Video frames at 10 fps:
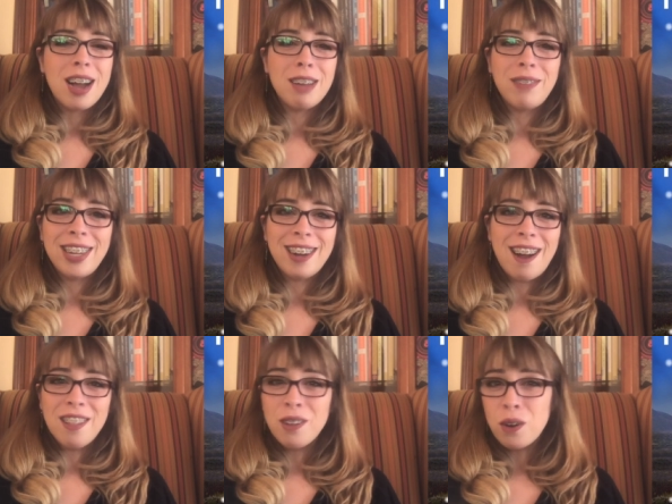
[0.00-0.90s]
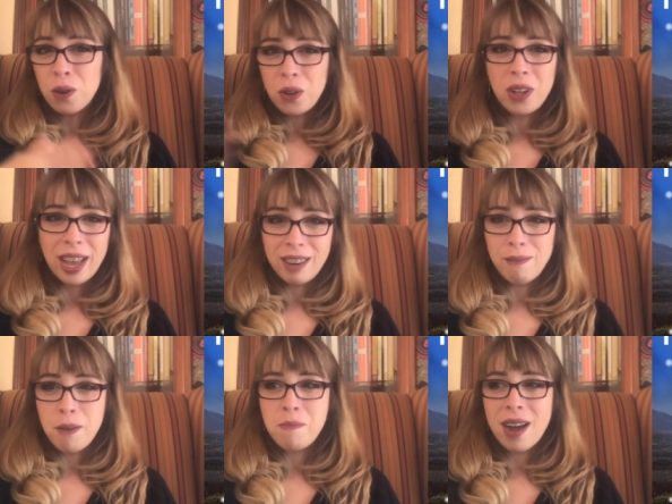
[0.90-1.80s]
I mean, on the whole, I,
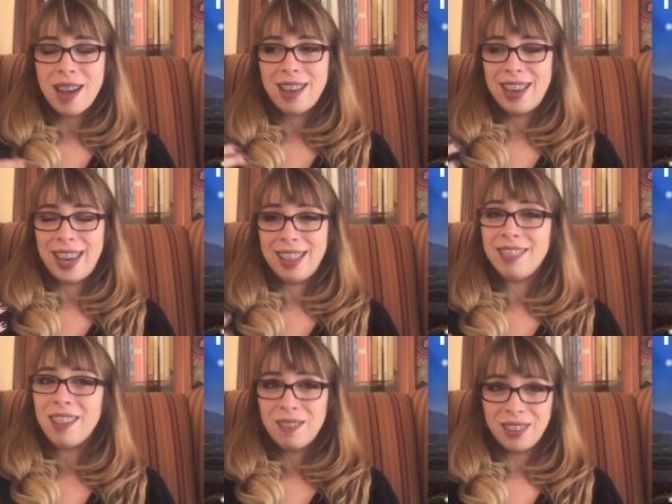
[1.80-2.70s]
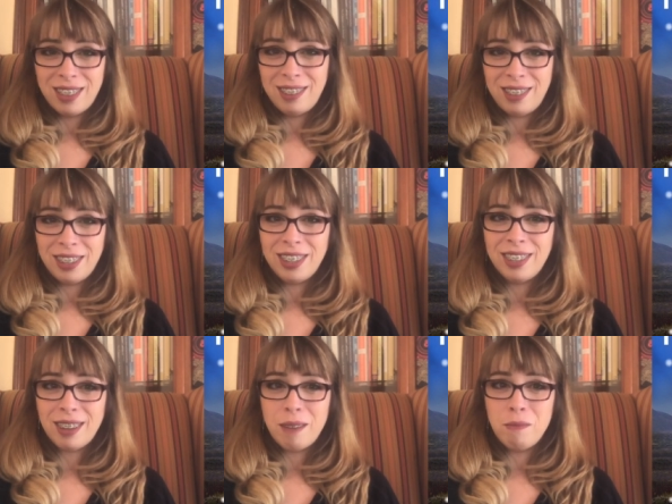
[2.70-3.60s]
am not in love with the
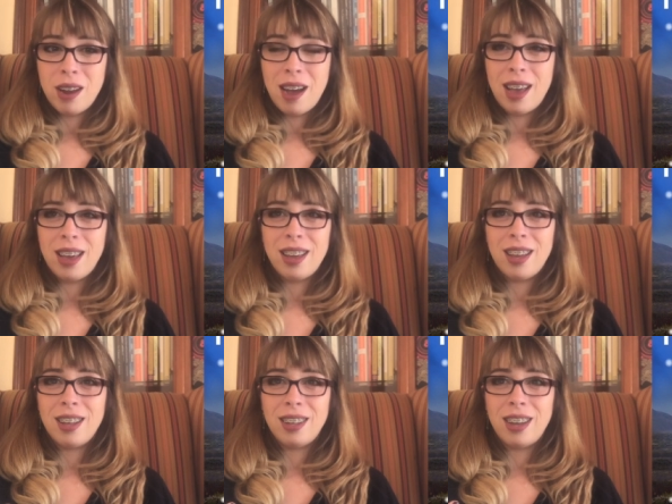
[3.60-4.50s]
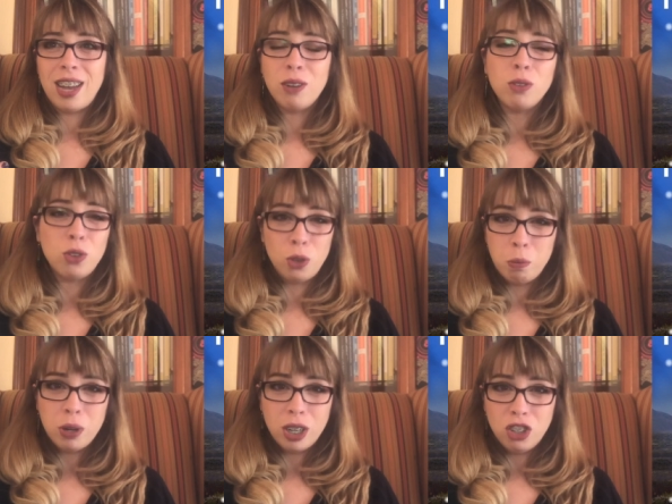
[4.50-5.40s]
series. I'm not. I don't
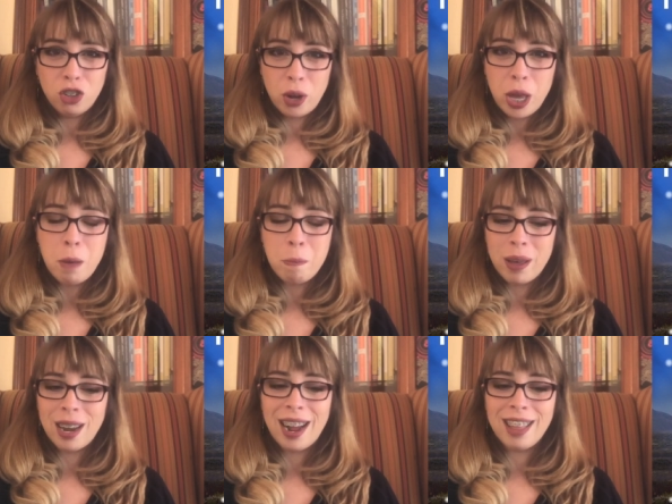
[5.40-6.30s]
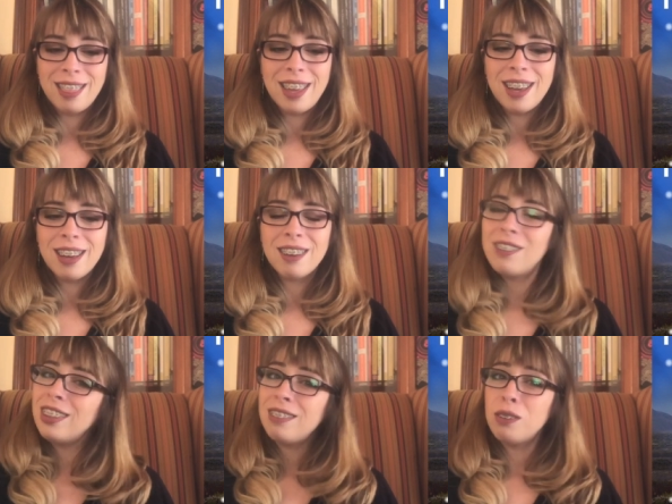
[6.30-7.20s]
super enjoy it, but I think
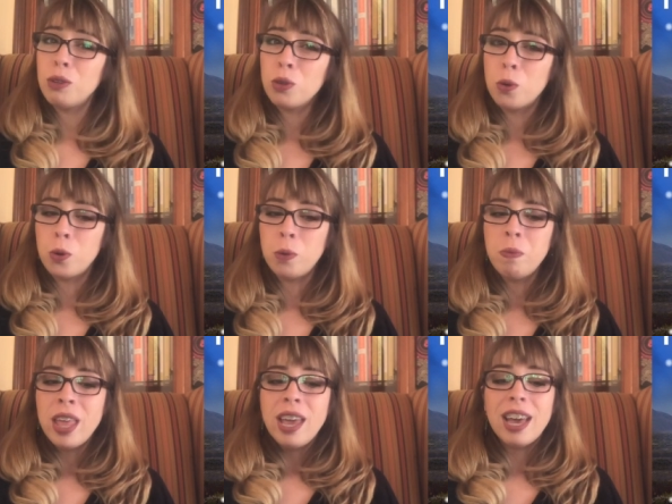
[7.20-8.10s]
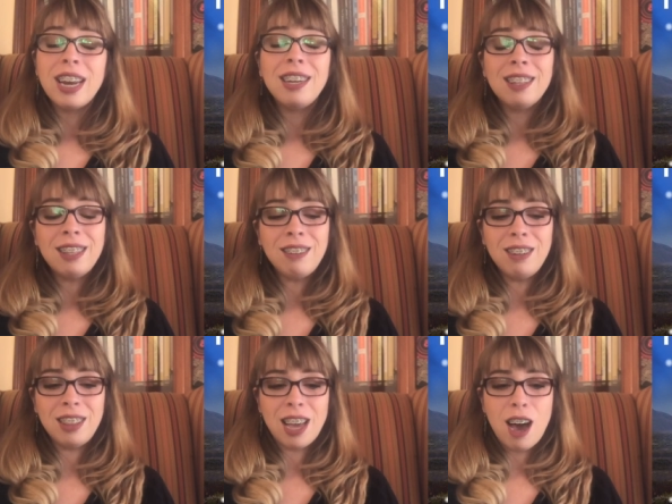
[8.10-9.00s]
what this did was cool. And I did
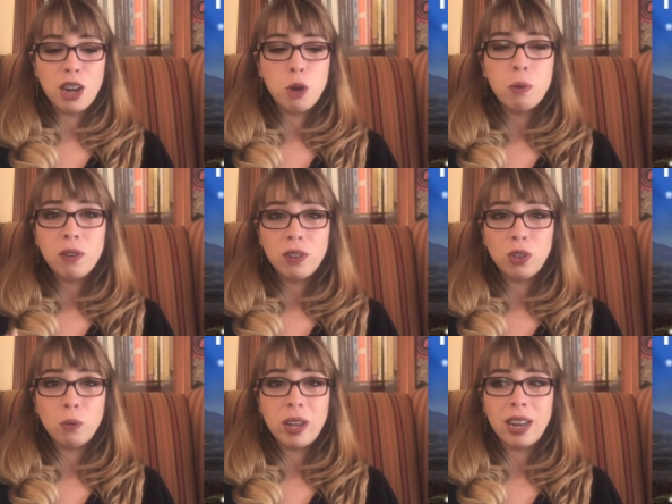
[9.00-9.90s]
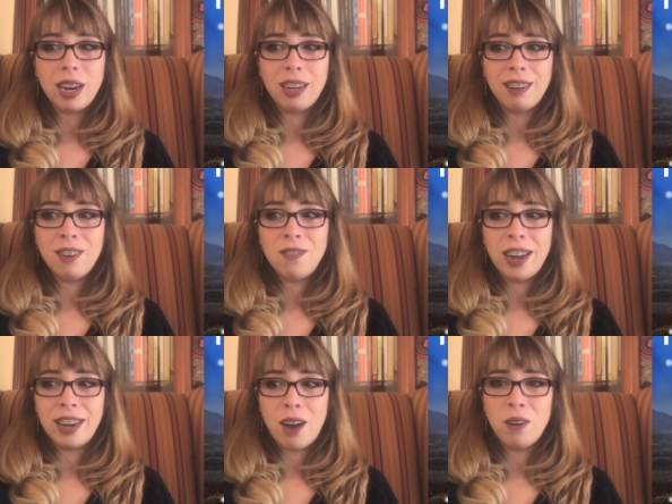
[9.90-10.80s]
listen to the audiobook for this one, and I didn't
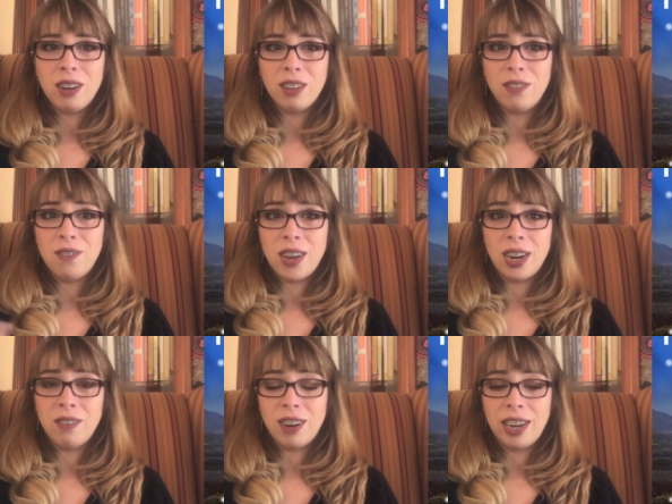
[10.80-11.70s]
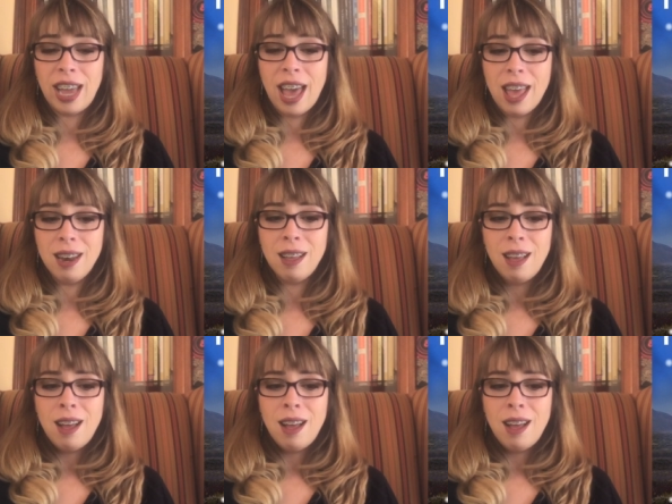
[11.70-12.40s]
find out until the very, very end